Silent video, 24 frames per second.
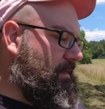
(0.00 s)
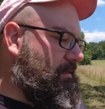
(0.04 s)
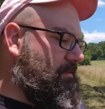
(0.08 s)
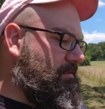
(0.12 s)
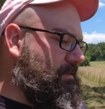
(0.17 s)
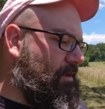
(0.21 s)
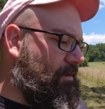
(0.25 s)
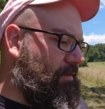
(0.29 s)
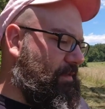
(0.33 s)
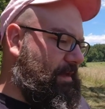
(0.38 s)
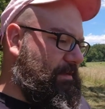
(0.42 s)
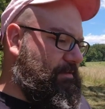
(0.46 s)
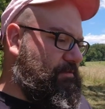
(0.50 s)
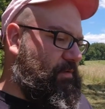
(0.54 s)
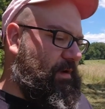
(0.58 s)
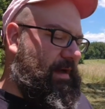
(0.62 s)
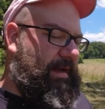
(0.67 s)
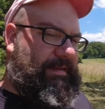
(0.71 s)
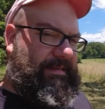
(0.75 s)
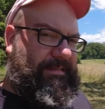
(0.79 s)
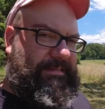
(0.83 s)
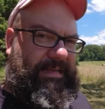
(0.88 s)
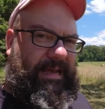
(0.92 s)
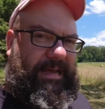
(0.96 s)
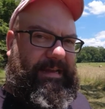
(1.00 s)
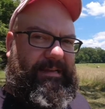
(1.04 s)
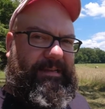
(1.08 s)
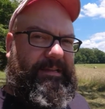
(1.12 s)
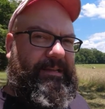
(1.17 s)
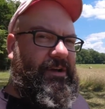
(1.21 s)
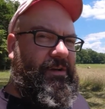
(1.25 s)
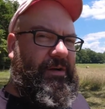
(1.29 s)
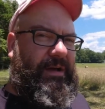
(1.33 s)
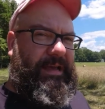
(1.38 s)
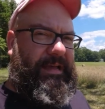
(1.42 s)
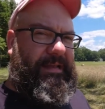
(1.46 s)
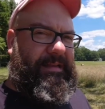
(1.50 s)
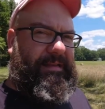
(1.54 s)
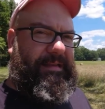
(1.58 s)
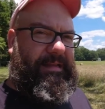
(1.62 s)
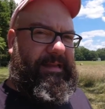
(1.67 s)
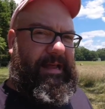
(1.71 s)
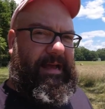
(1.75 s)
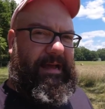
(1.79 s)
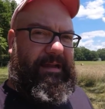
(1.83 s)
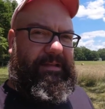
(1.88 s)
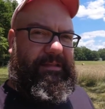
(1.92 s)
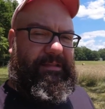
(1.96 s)
So that's why I decided to go ahead and
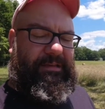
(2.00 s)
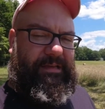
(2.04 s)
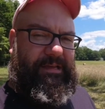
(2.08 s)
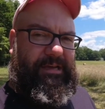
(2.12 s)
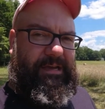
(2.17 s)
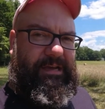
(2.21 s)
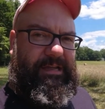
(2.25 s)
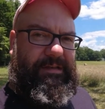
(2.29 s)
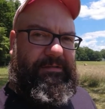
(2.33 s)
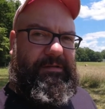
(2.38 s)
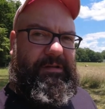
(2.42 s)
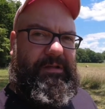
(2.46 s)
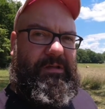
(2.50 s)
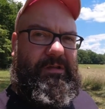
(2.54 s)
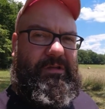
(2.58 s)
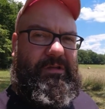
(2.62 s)
get out of the cut